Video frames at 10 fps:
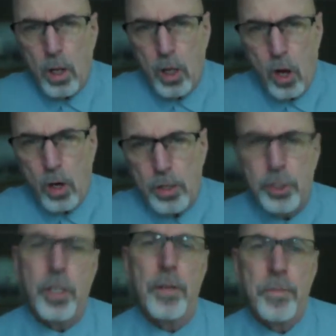
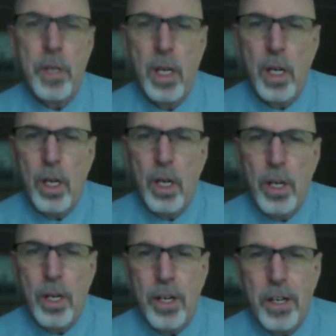larger,
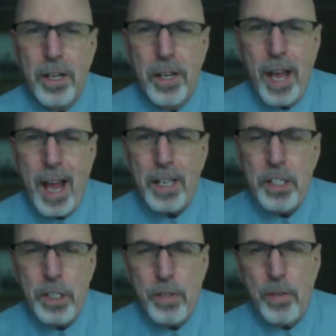how do you
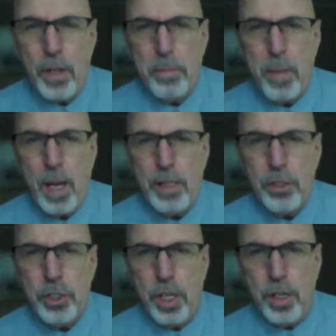develop mind
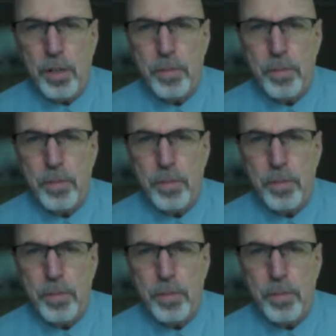share?